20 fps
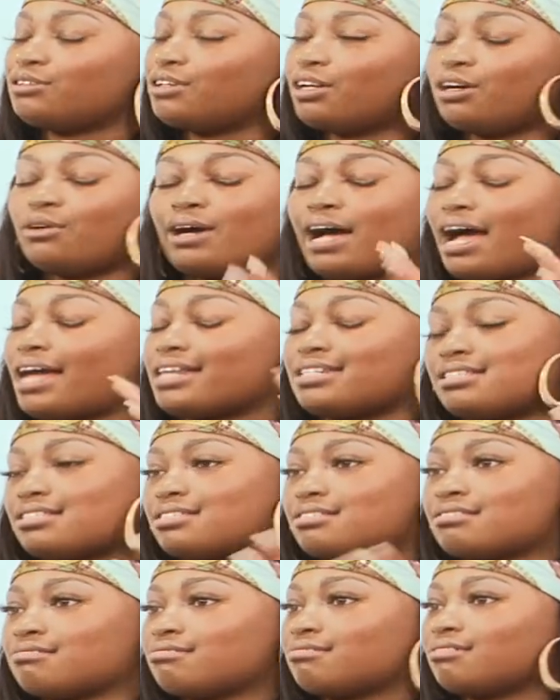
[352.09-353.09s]
You know,
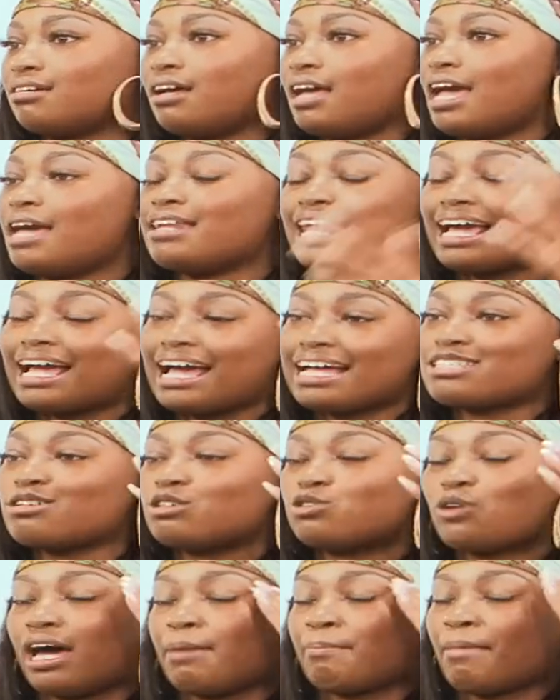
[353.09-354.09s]
and like I
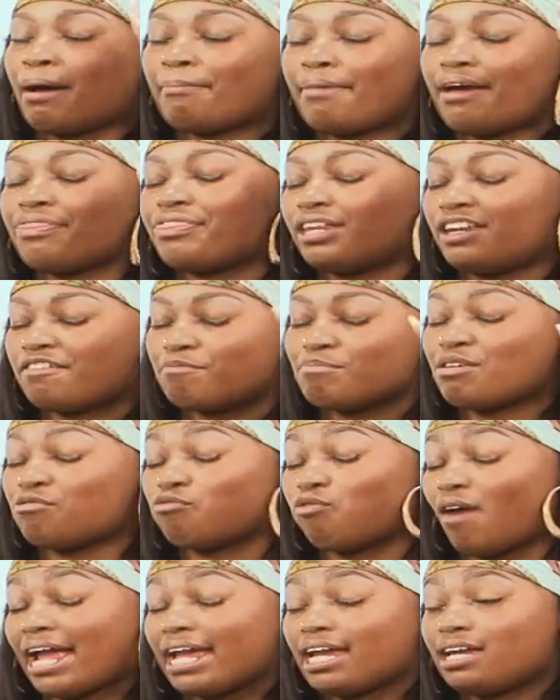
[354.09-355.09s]
told you, how my method of me
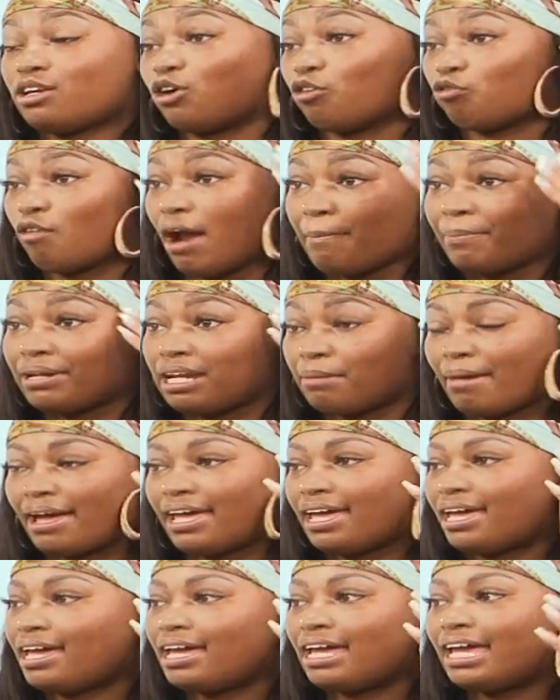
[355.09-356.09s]
writing or rapping in my
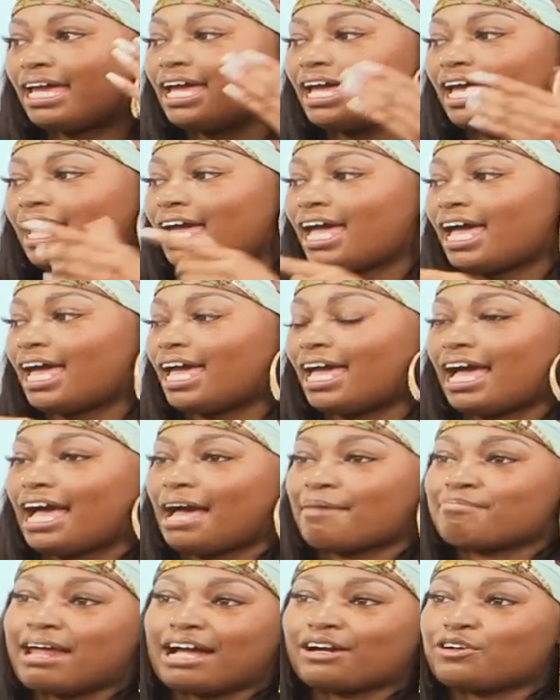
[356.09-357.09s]
head,
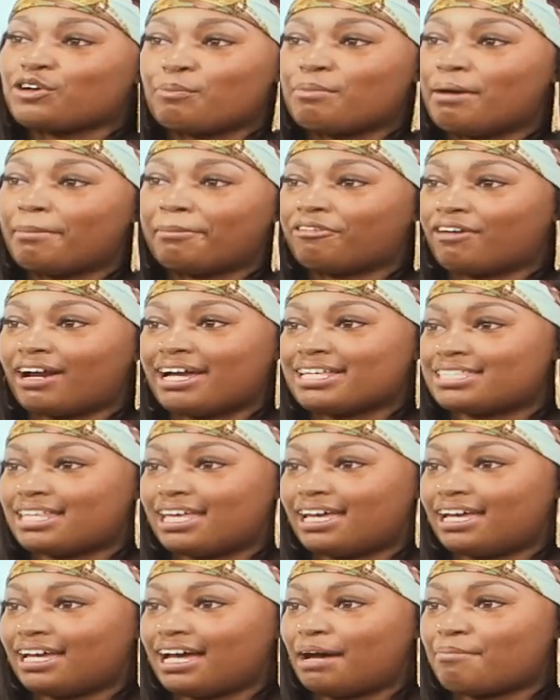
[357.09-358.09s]
I'm not gonna memorize
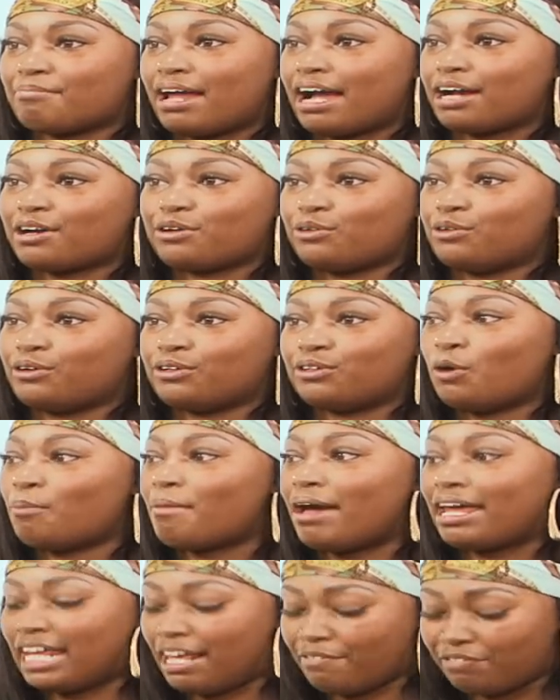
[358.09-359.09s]
that. I'm not going. No
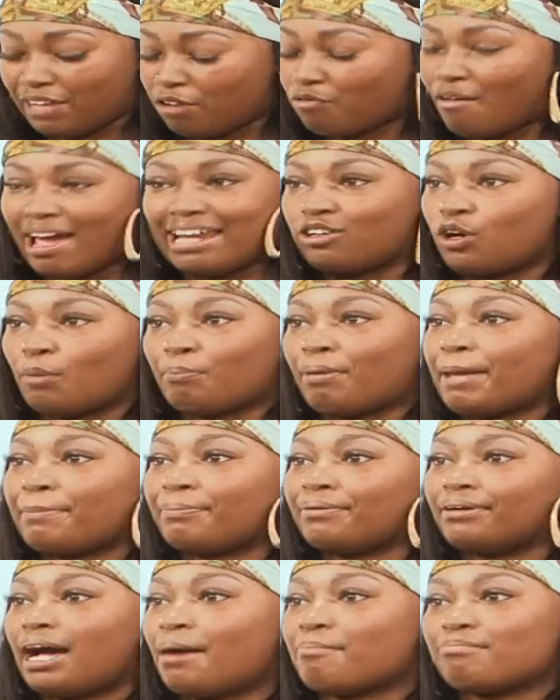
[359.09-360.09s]
matter if they write it on
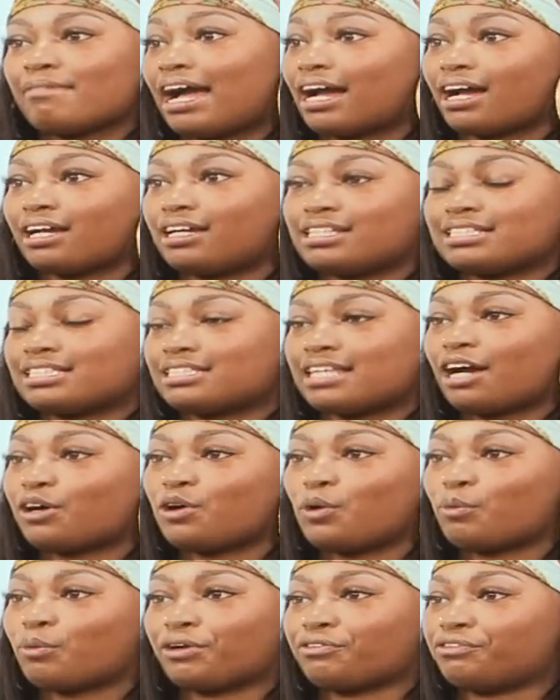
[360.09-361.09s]
paper, it's not
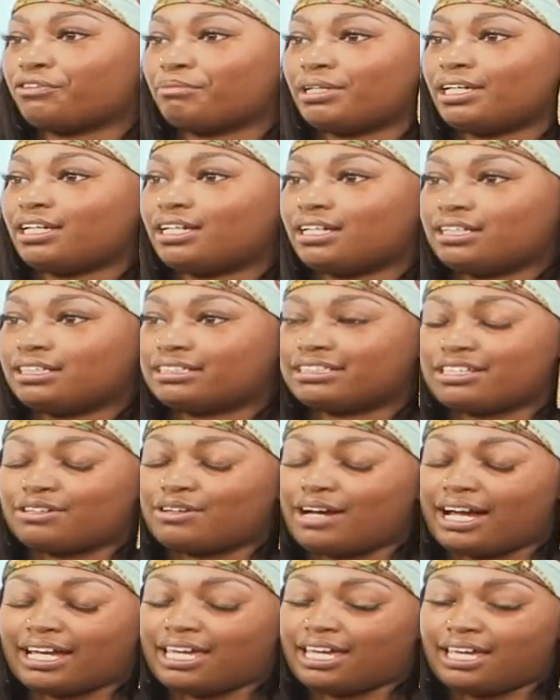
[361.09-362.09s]
gonna work for me. So
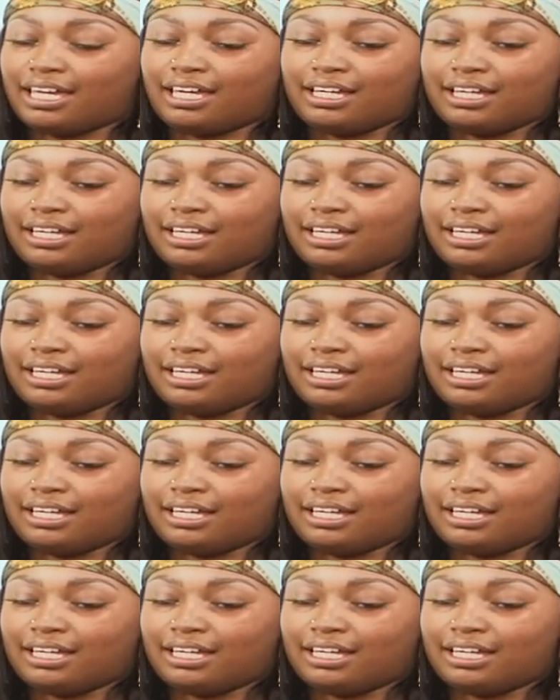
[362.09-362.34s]
I can't.